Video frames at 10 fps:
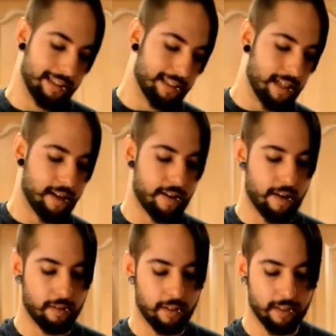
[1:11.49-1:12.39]
I don't
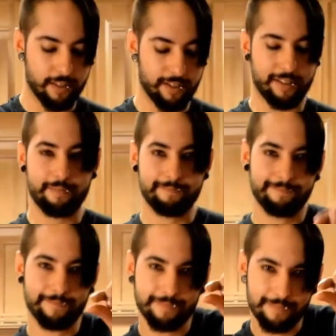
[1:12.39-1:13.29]
know, just
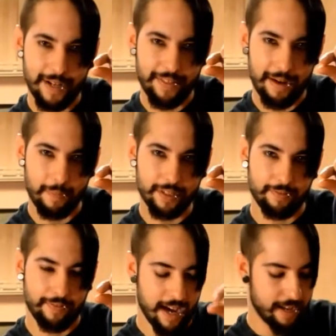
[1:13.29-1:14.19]
about that much
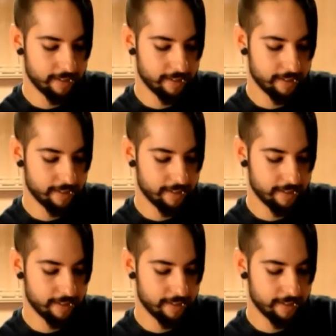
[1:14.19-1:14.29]
fat.